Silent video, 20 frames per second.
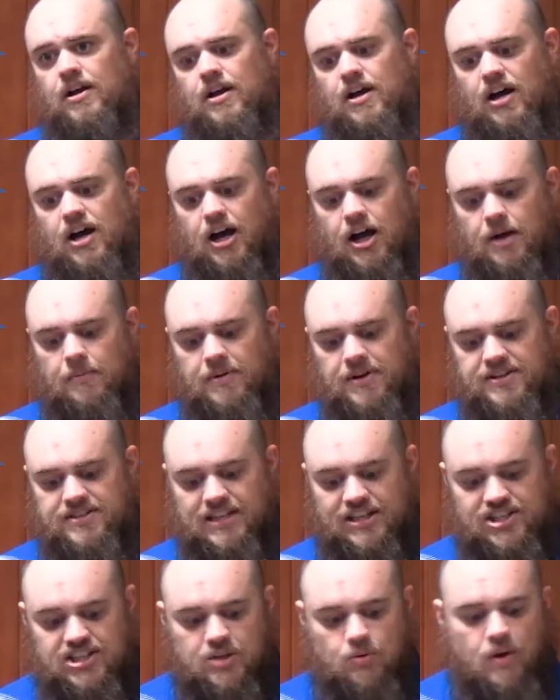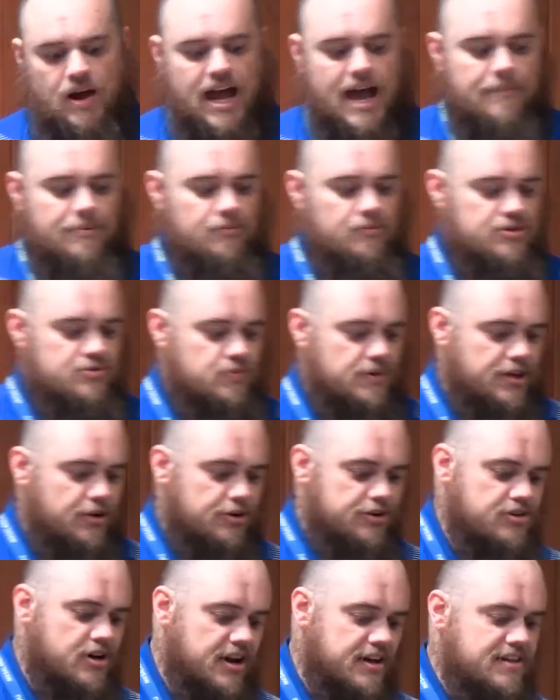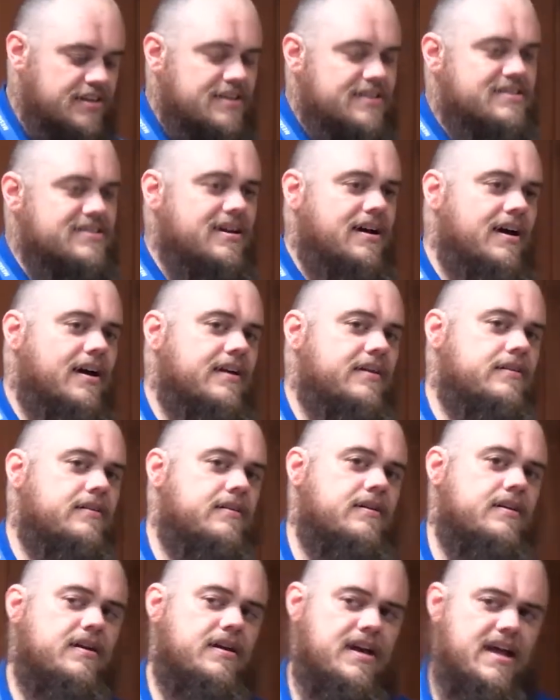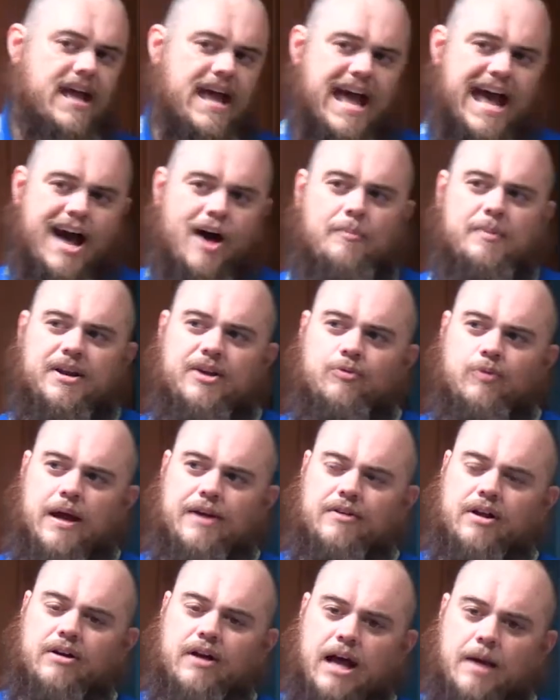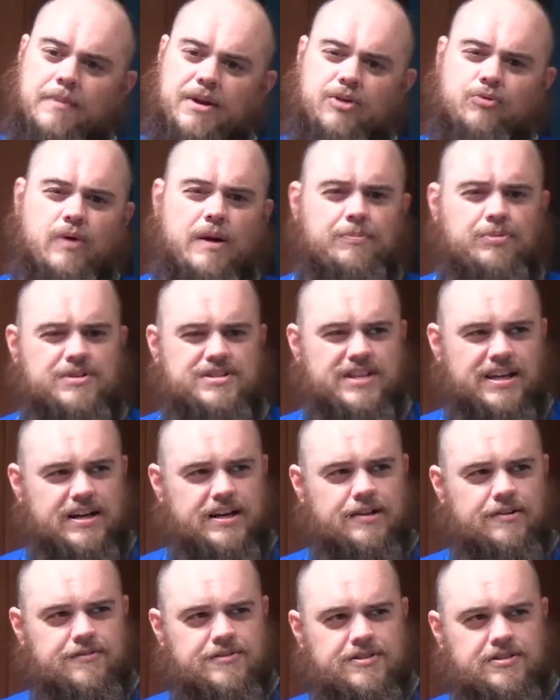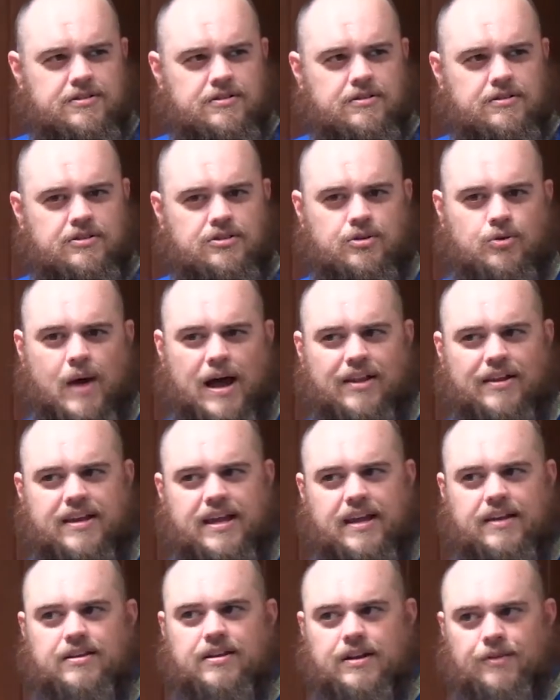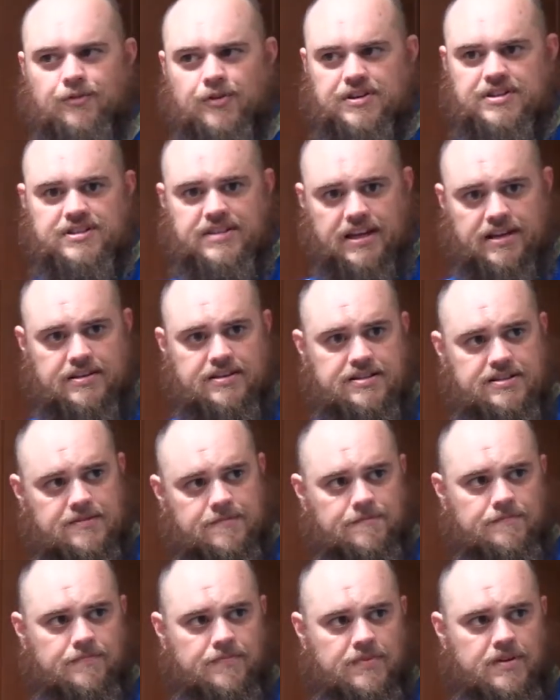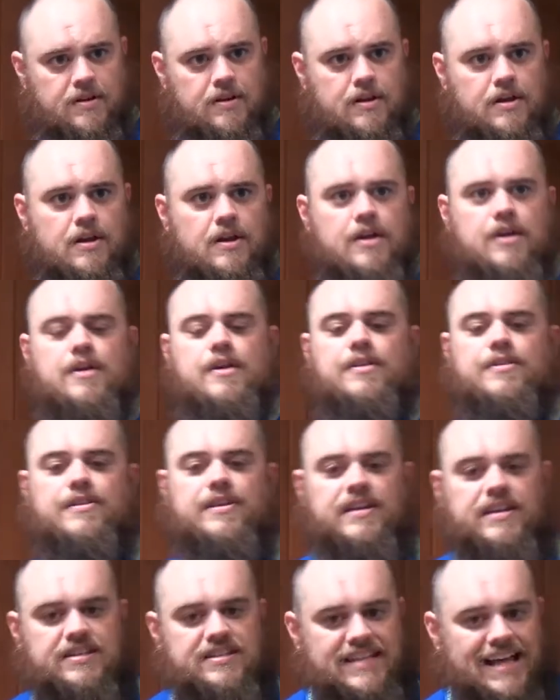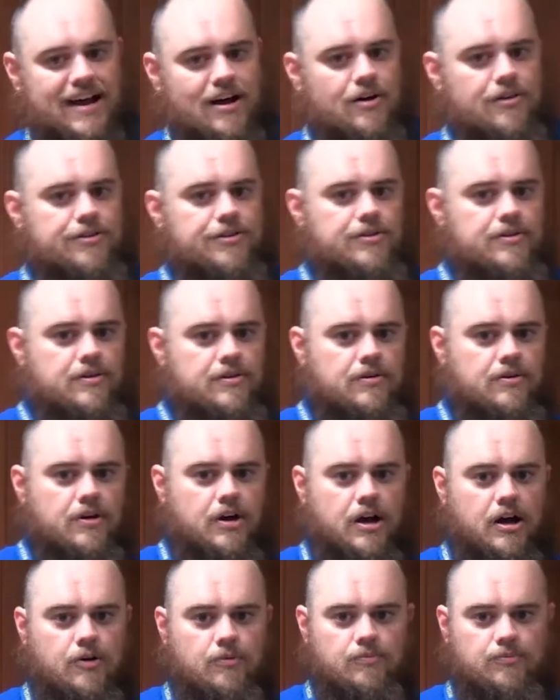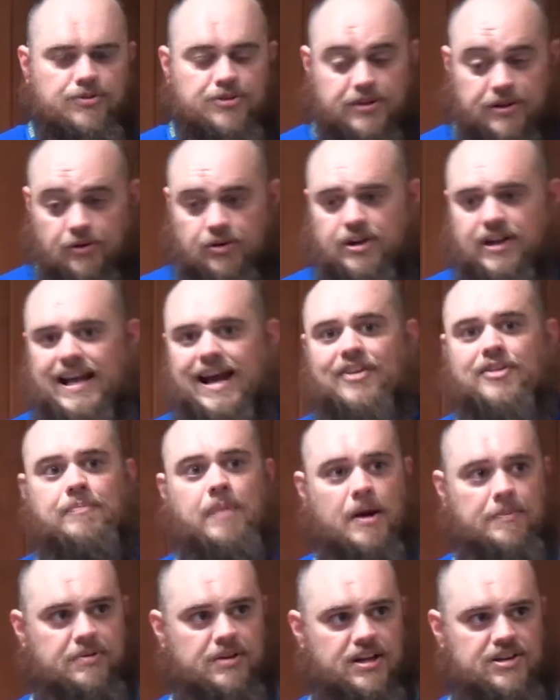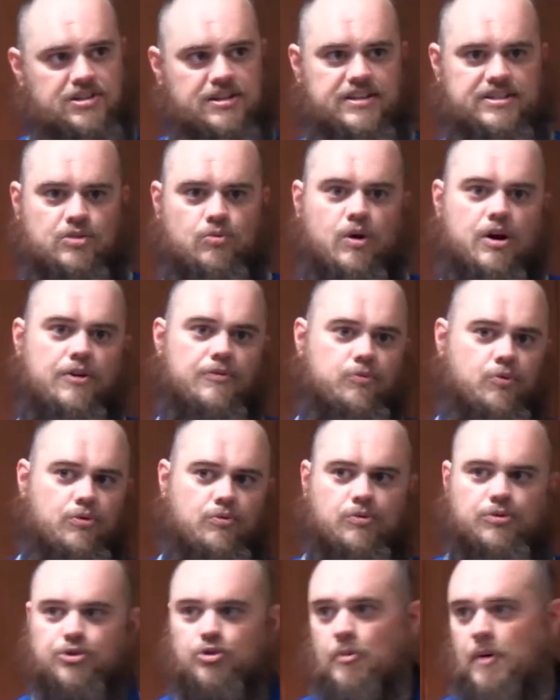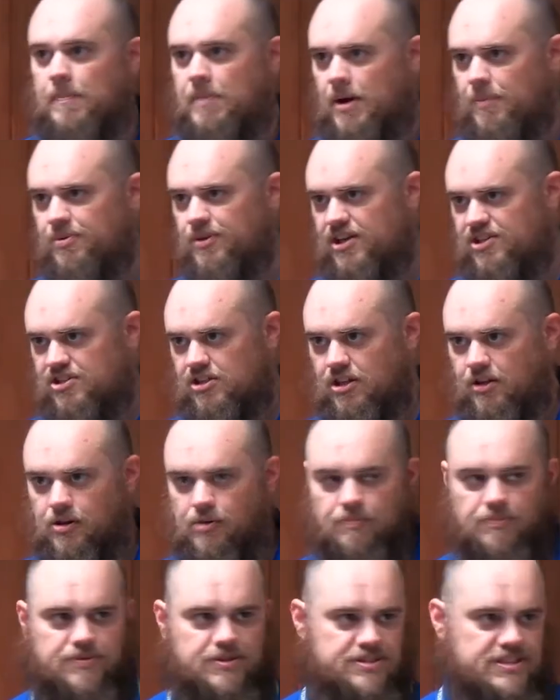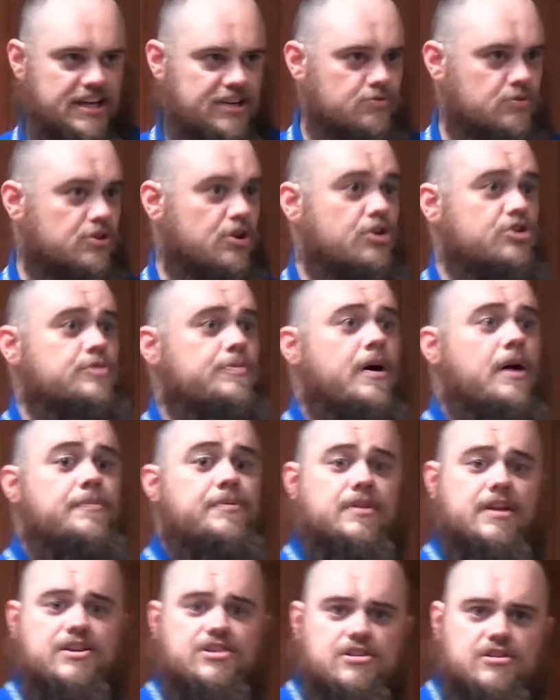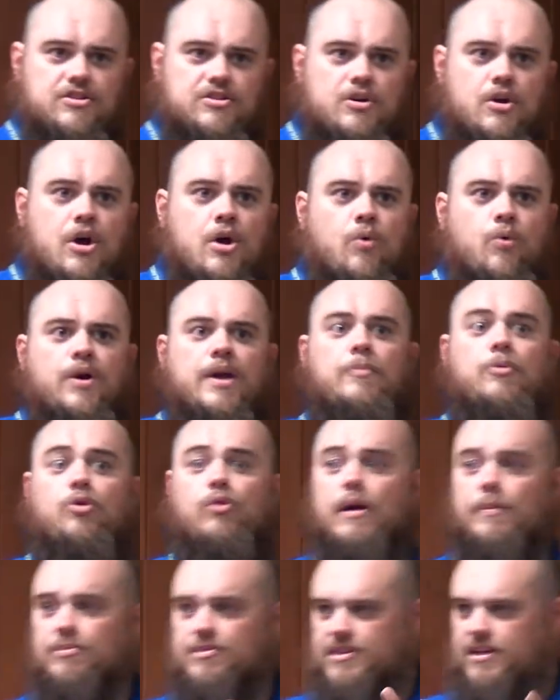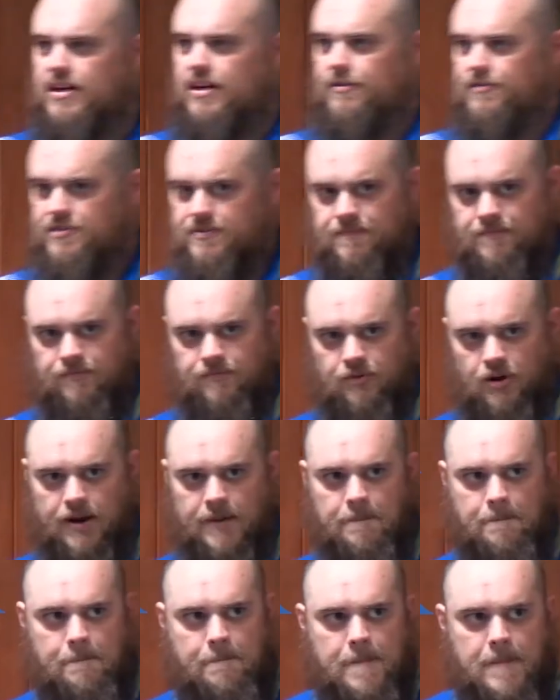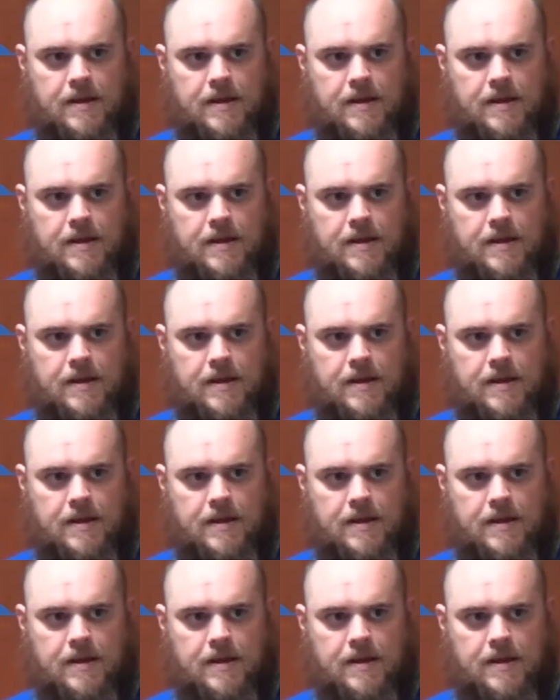but essentially what happened was when they were trying to decide how many representatives to allocate to different states, the South, they're going to count the population. They said, well, we'll do by population. The states with larger populations will get more representatives, right?